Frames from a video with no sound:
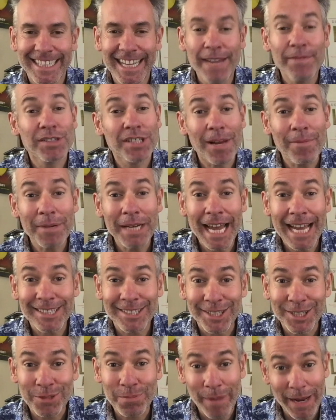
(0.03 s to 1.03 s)
If somebody
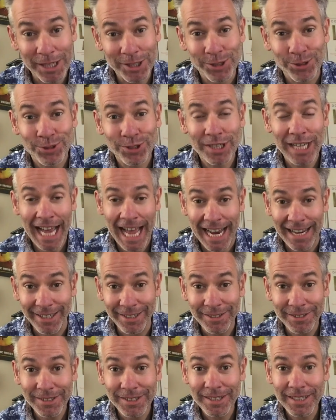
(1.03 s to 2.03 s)
has a special
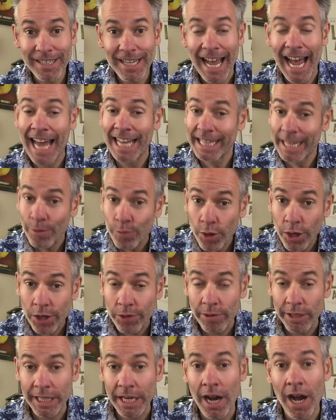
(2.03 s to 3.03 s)
talent and they work
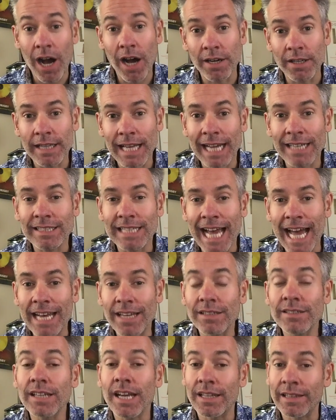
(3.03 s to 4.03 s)
really hard at that
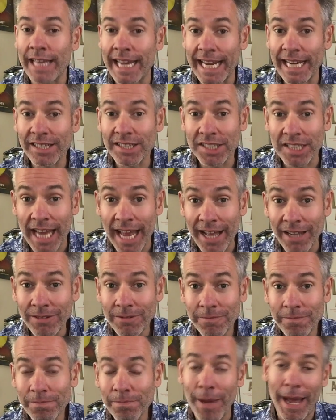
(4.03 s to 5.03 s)
talent and they
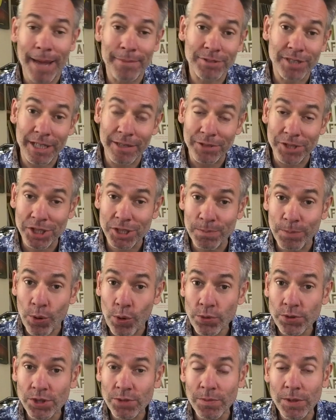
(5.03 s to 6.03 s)
excel, perhaps they're a
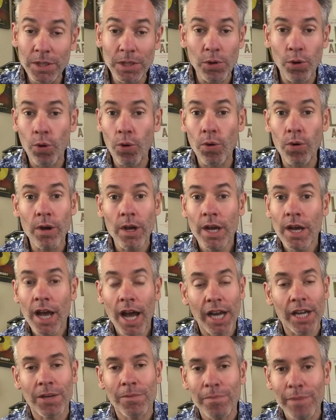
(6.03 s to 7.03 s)
sportsman or
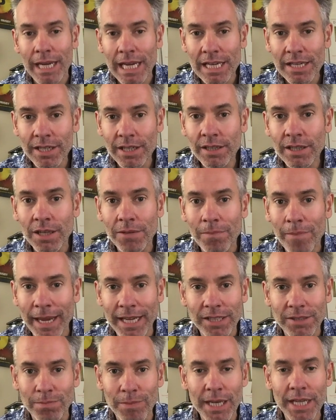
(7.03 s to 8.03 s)
a comedian that
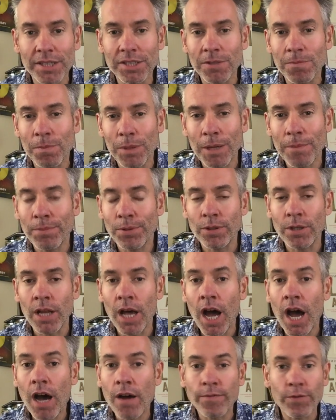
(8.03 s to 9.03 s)
makes millions of people
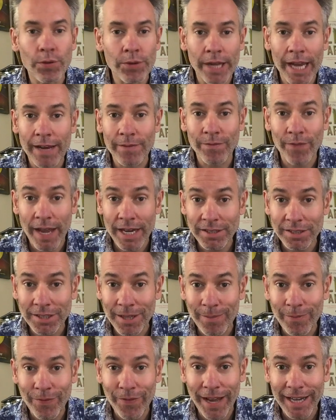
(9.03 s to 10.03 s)
laugh, or they invent
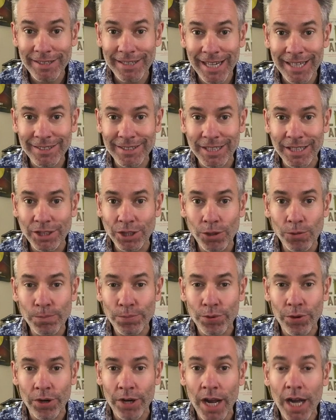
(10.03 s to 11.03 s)
some fantastic new
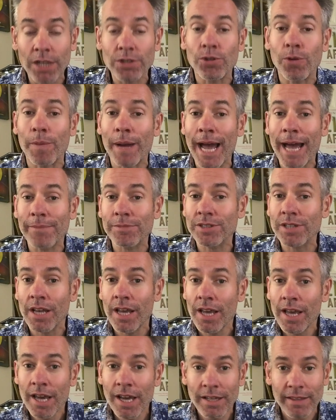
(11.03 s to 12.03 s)
product, or perhaps
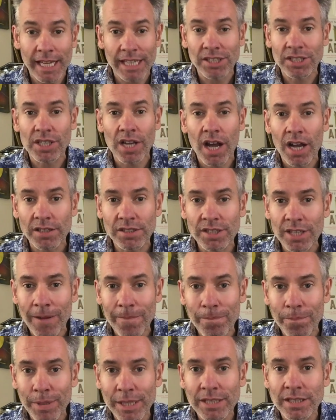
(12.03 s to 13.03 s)
they start
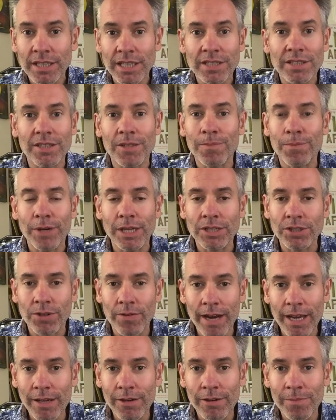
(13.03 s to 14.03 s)
some business that brings
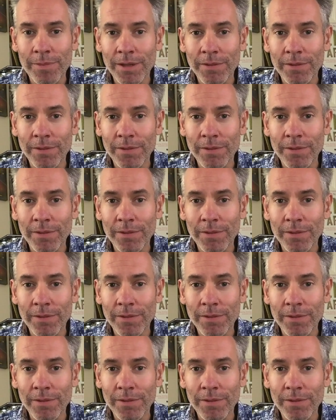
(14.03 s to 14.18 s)
great